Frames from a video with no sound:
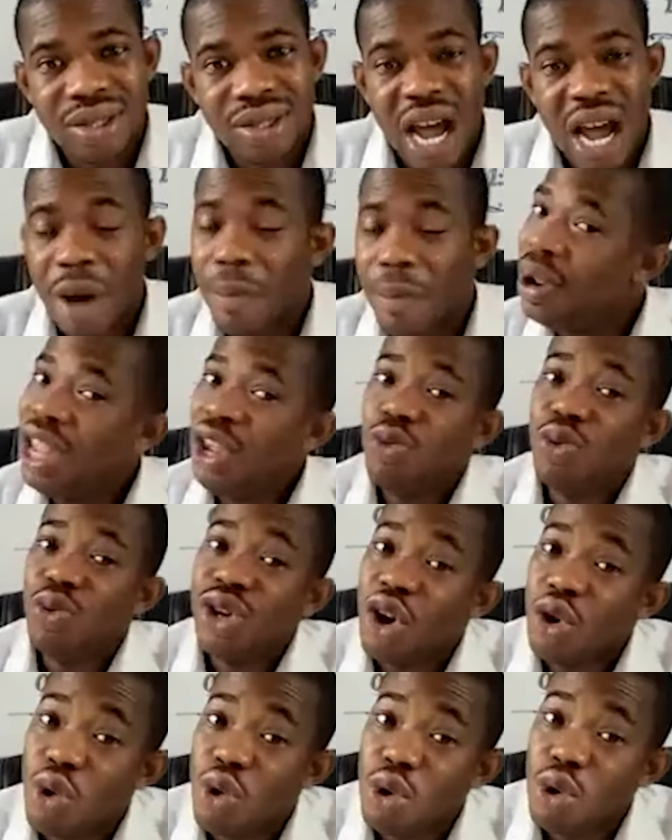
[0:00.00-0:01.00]
I pray you will
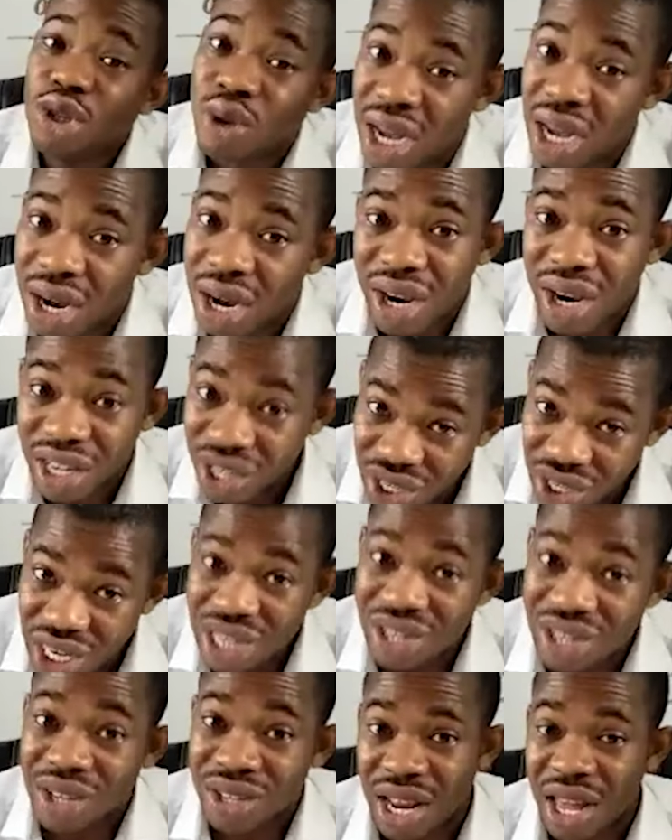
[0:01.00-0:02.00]
not go to hell in
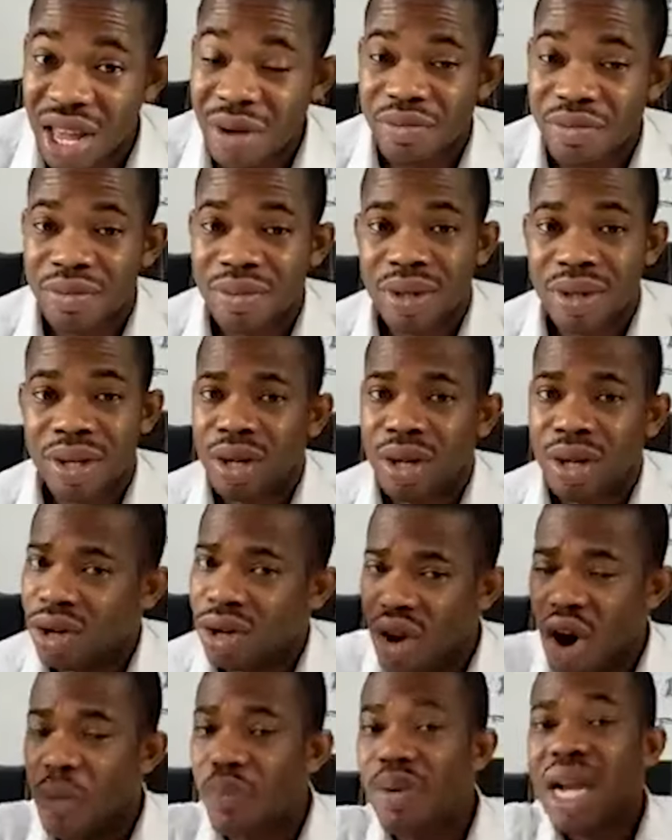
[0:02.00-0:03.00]
Jesus' name.
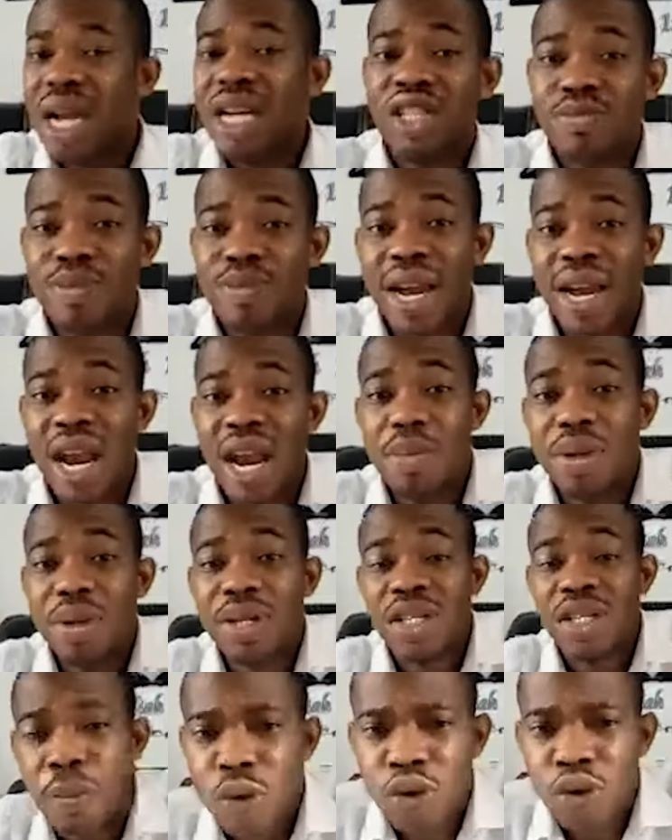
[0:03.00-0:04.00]
God bless you. My name is
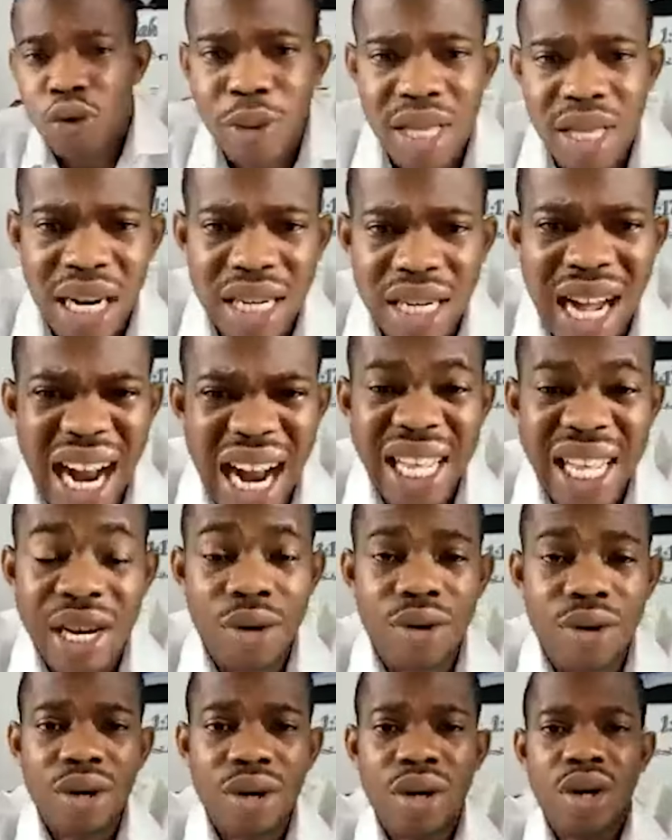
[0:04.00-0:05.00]
Apostle Peter
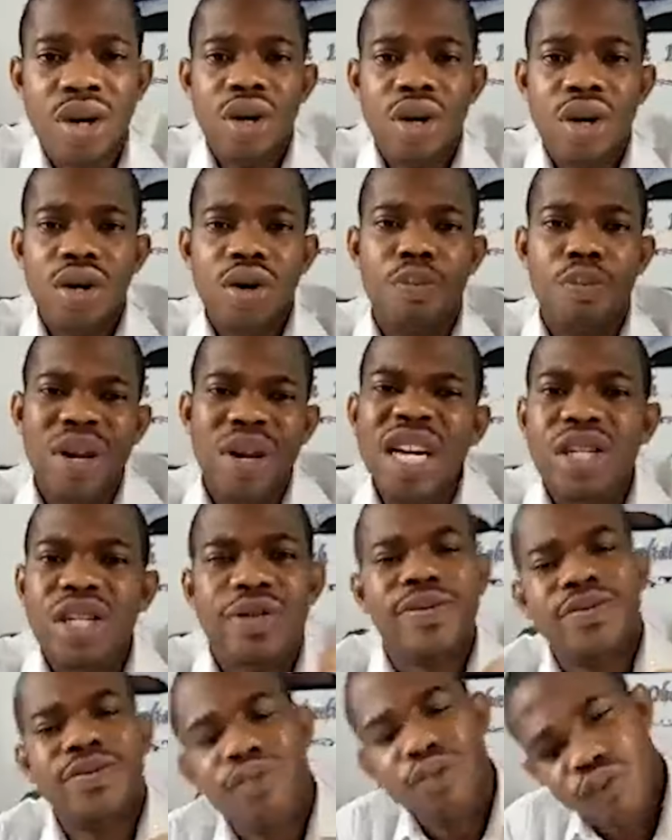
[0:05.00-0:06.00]
Daniel.
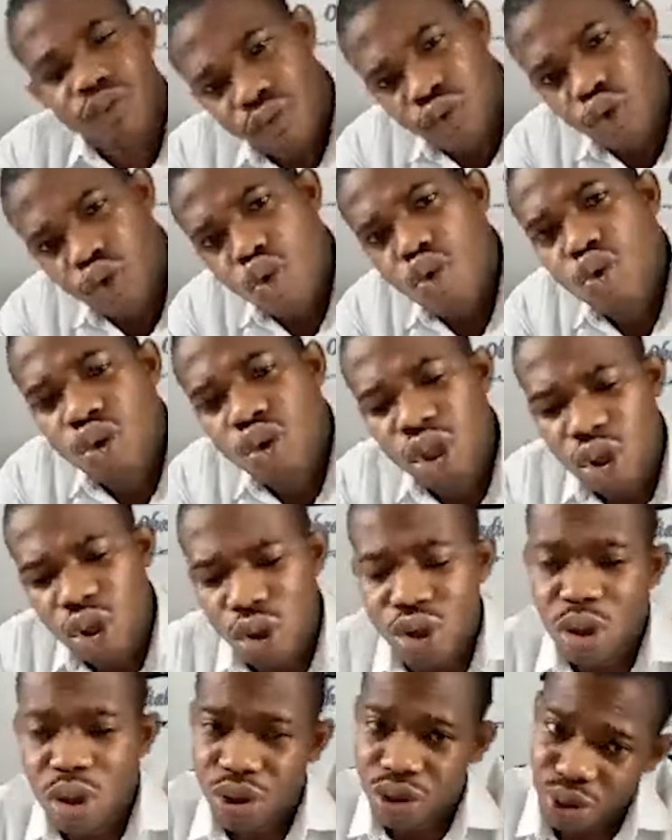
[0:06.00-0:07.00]
Please go to
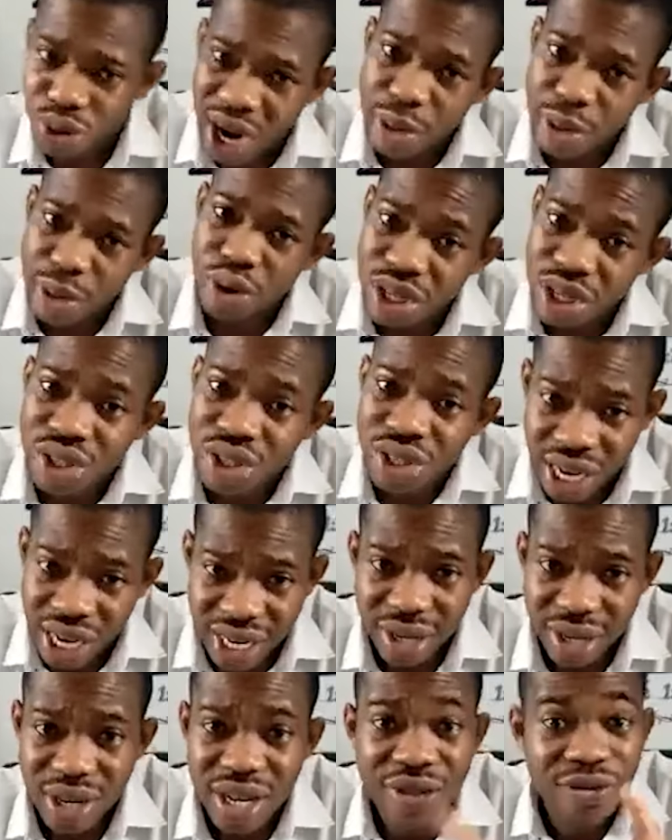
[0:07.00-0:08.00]
subscribe to this
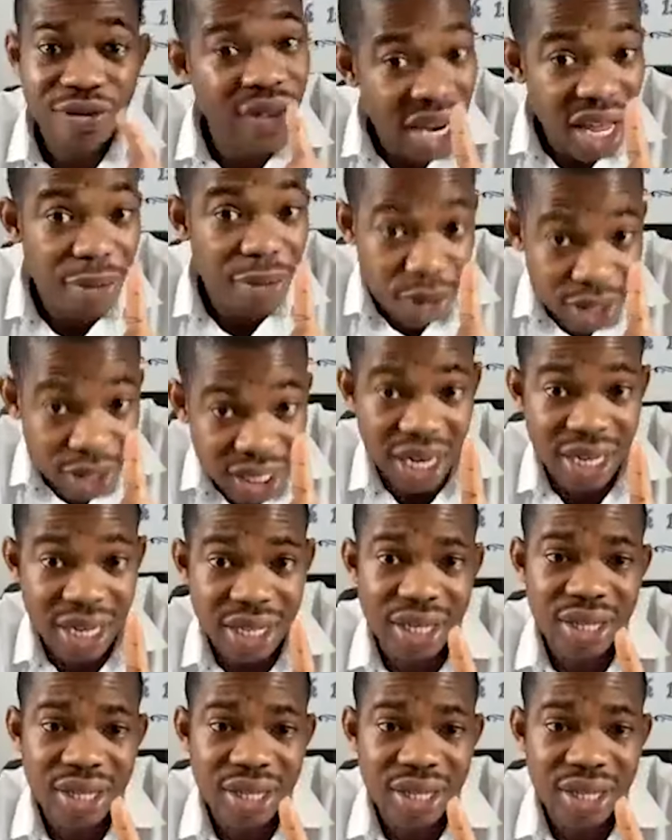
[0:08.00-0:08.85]
channel. It's very important.